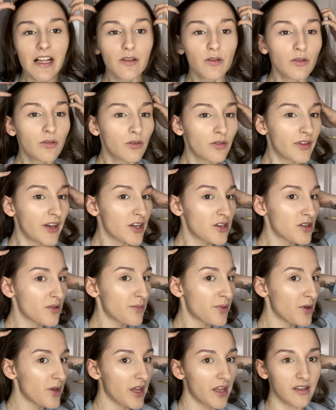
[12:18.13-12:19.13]
don't know if I should
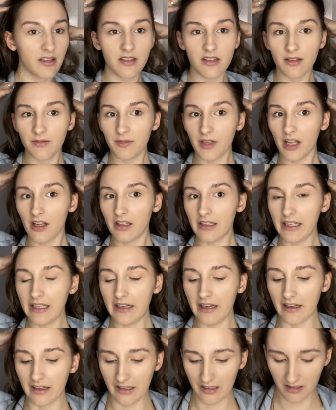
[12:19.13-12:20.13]
put in some little
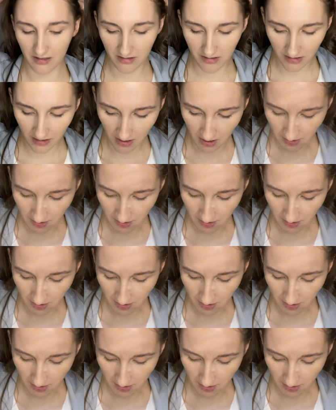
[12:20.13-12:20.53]
earrings.